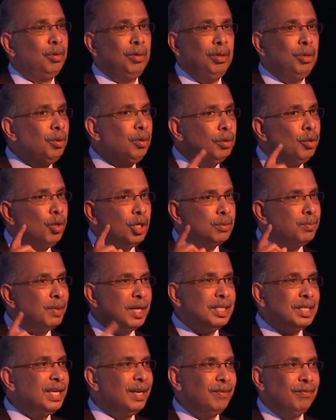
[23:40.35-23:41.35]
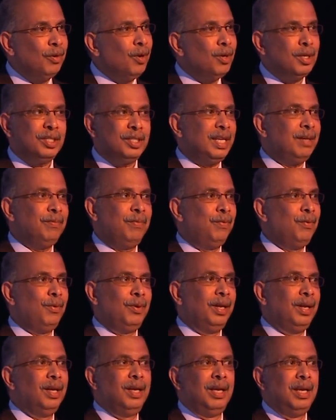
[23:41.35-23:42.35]
Those players have not stepped
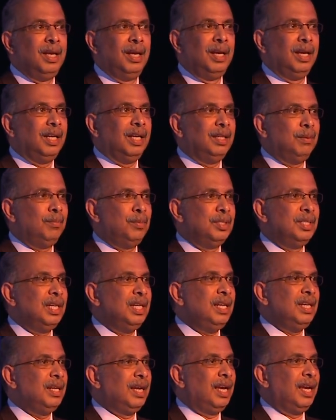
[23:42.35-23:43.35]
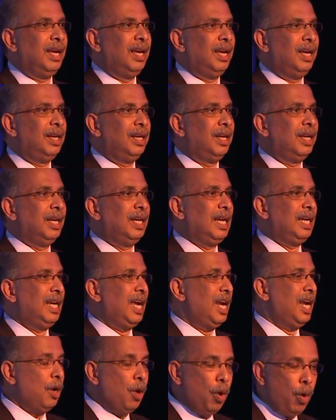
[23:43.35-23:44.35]
foot in the Brazilian area
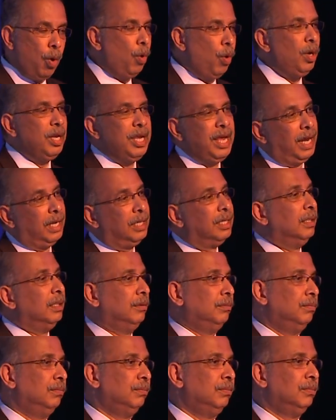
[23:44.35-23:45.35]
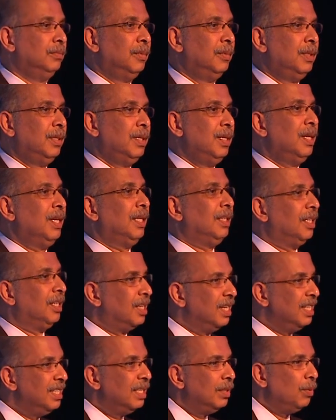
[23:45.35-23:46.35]
at all yet. The
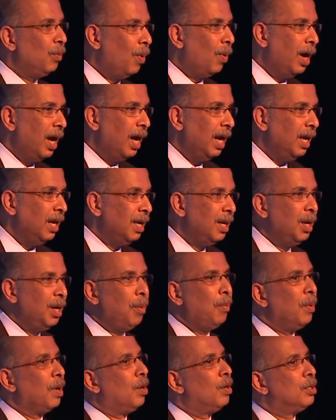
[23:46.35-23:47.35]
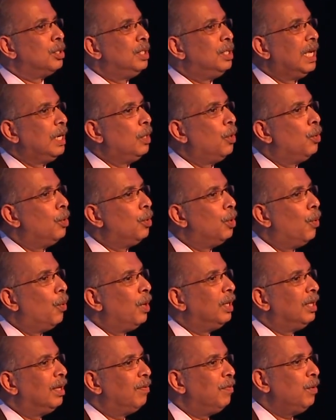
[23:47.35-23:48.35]
reason why? Because they don't know
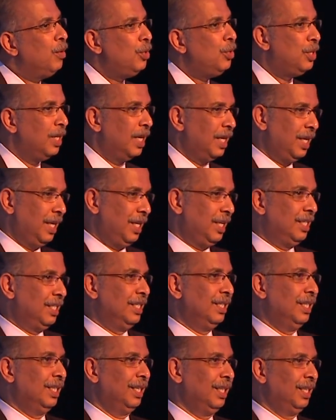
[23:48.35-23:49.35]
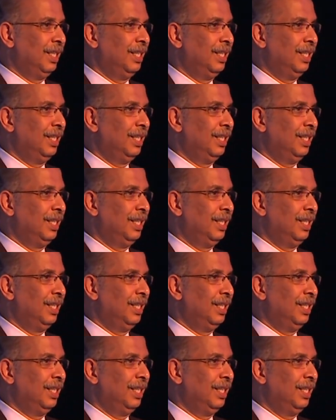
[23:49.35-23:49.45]
what the future is.